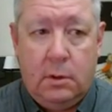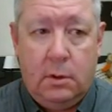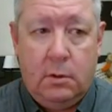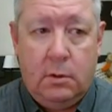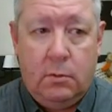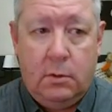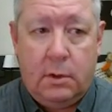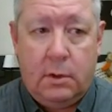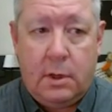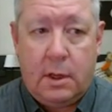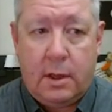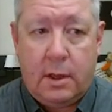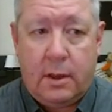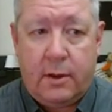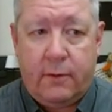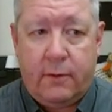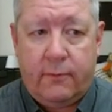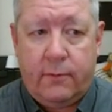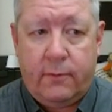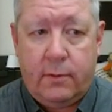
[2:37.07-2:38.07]
It would
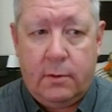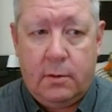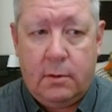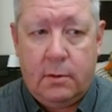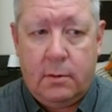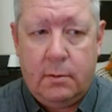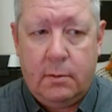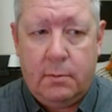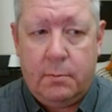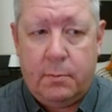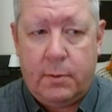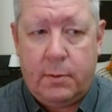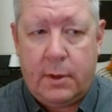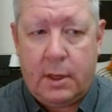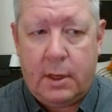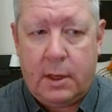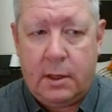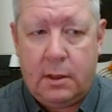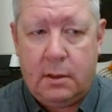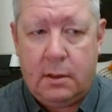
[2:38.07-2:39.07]
have
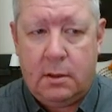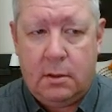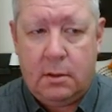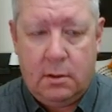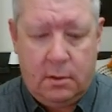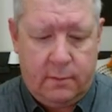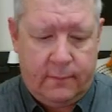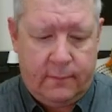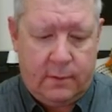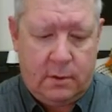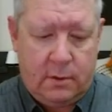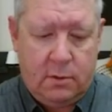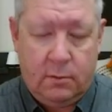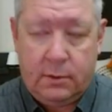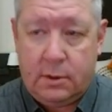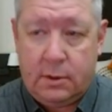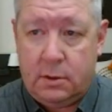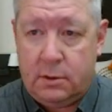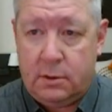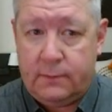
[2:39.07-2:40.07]
padding of, I don't know
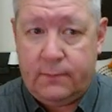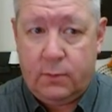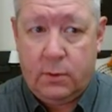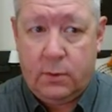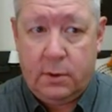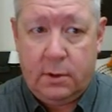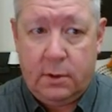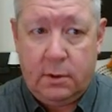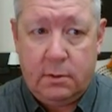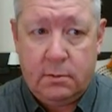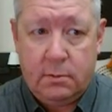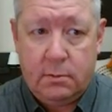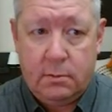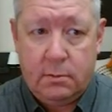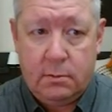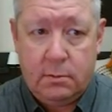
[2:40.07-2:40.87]
what that is, 40.